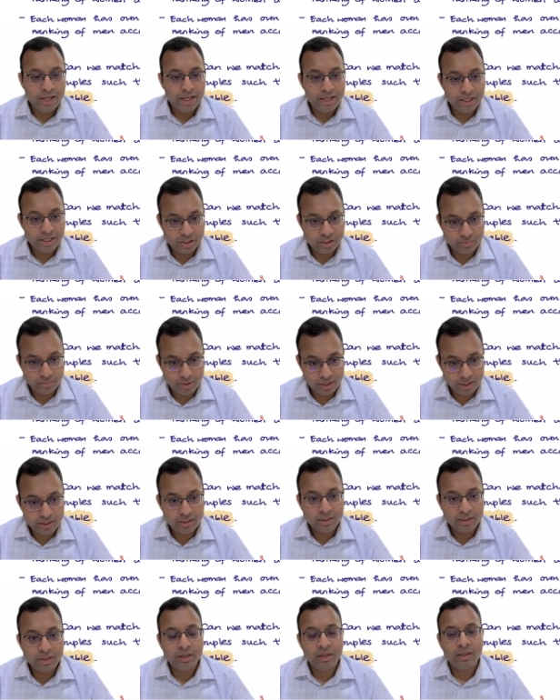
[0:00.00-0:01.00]
Each
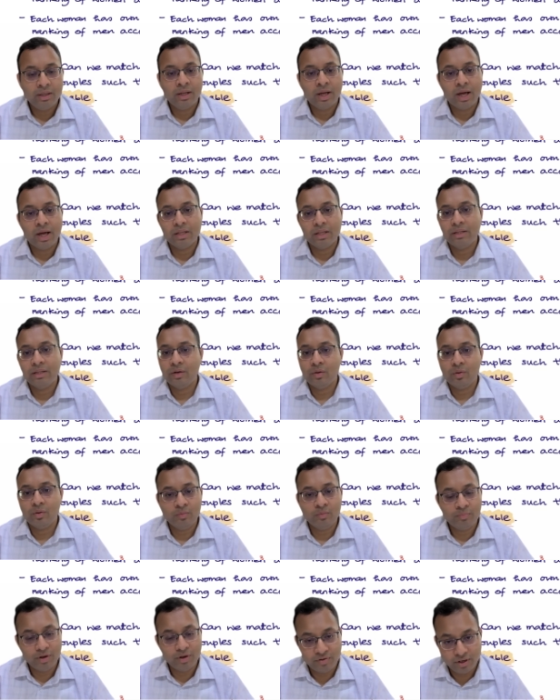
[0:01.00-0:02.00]
men has their
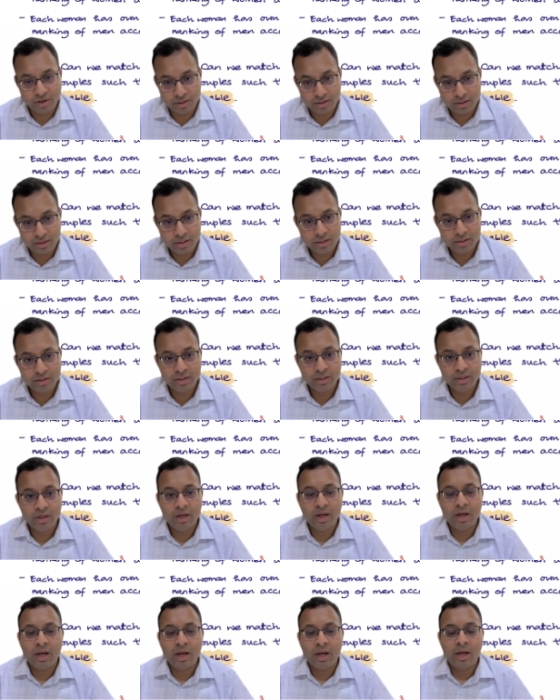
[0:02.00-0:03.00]
own preference list
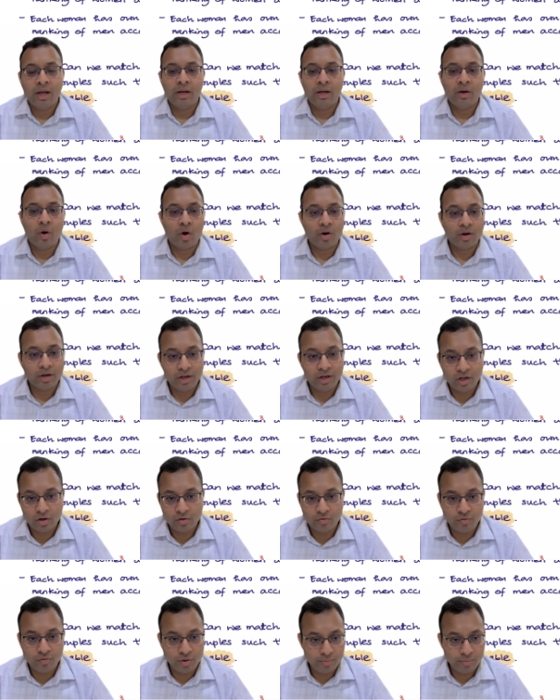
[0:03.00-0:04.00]
and ordering
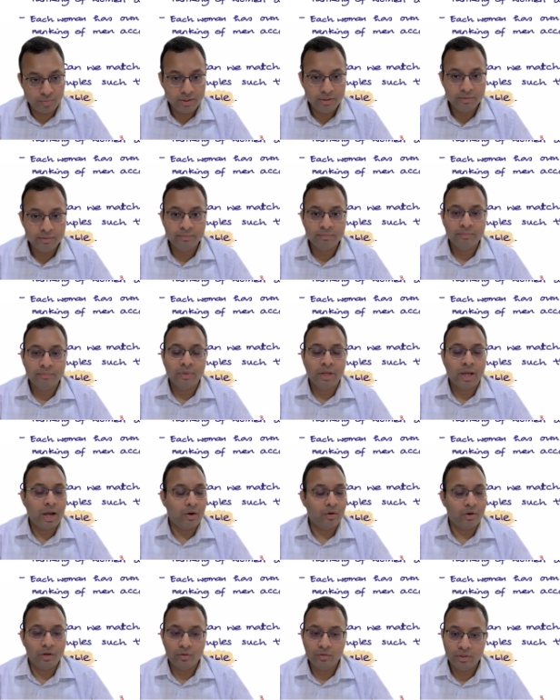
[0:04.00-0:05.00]
of women
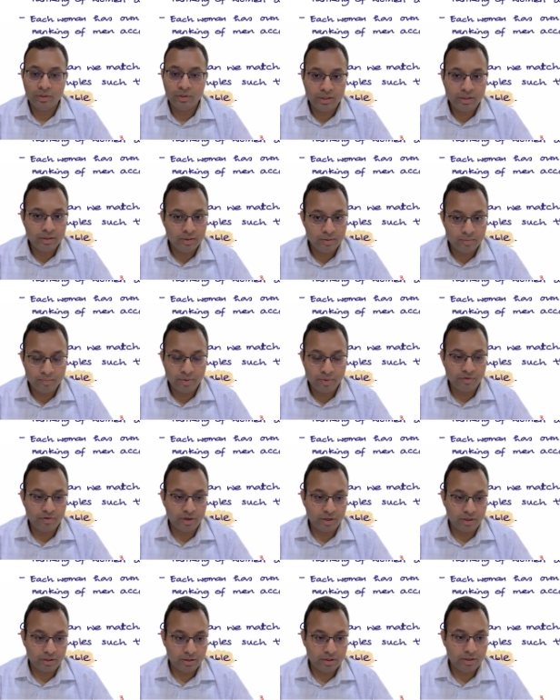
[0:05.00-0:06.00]
according to their
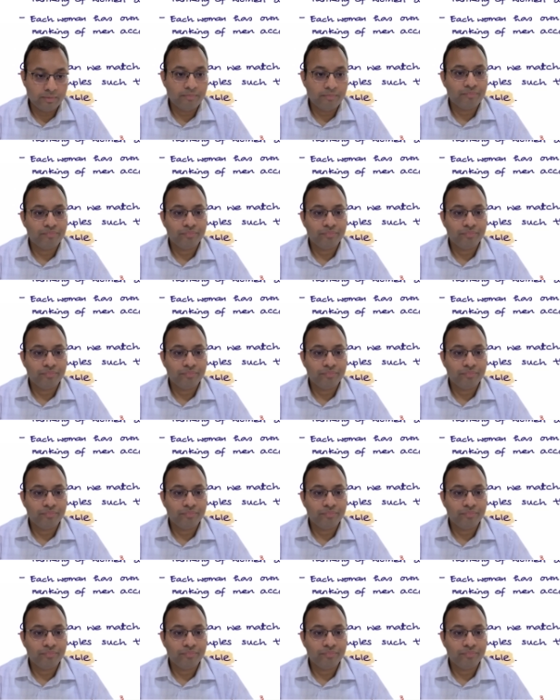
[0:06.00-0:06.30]
preference.